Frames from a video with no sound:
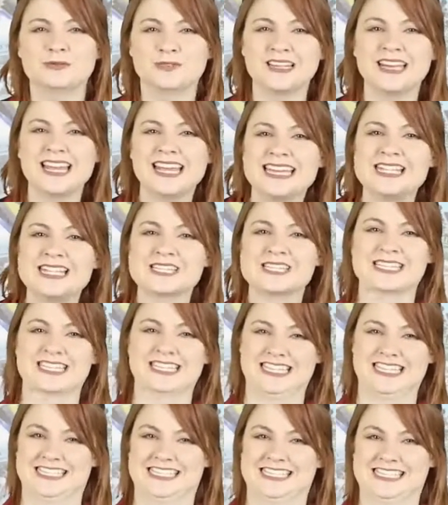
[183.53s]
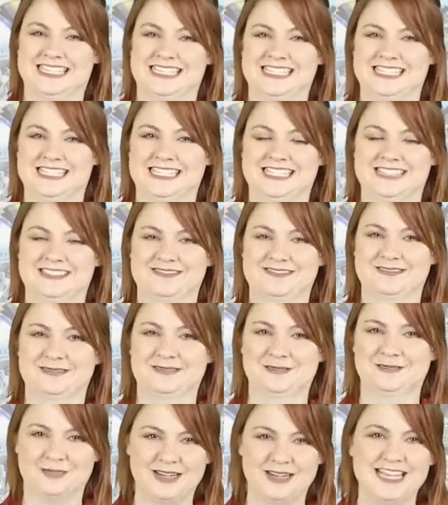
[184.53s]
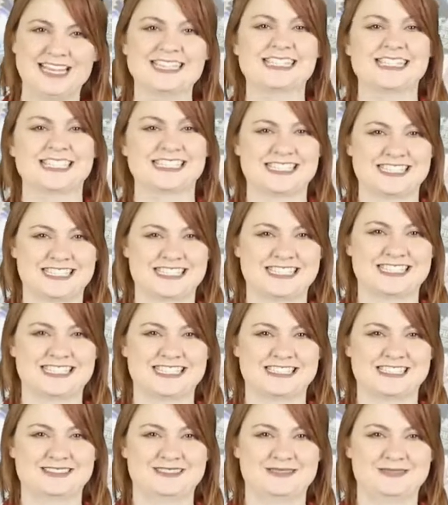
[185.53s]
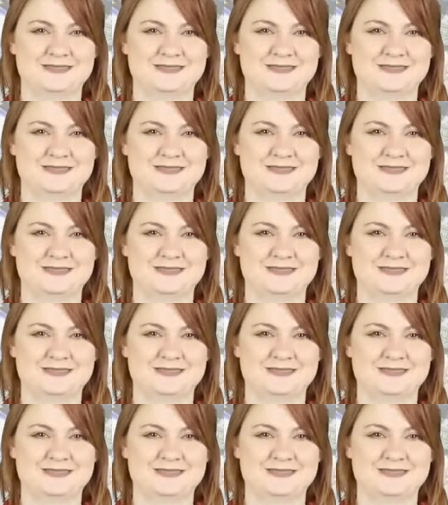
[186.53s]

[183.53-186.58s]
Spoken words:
philatelists. Philatists.